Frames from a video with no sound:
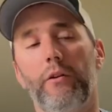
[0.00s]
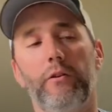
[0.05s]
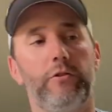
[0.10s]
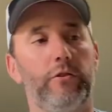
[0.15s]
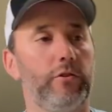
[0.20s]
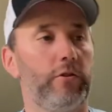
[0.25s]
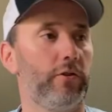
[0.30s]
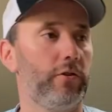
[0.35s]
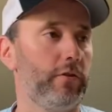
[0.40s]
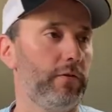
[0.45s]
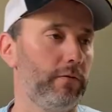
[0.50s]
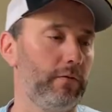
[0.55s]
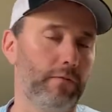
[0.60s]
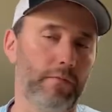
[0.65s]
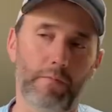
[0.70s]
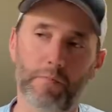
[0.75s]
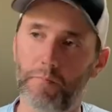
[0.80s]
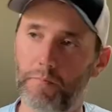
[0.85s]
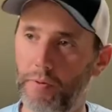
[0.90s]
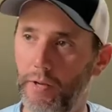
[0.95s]
There's just
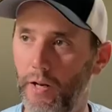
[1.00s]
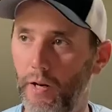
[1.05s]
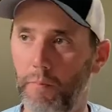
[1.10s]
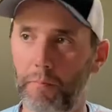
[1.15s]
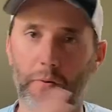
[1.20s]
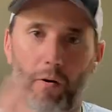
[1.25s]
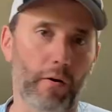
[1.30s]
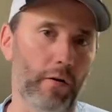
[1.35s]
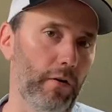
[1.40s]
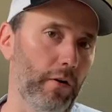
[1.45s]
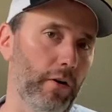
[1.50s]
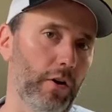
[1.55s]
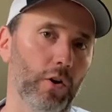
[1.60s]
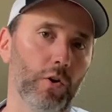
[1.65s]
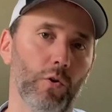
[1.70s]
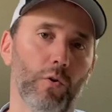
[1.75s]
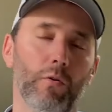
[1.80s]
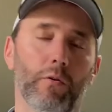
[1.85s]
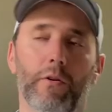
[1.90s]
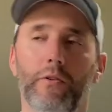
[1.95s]
peanut bunker
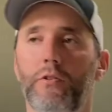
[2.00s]
galore.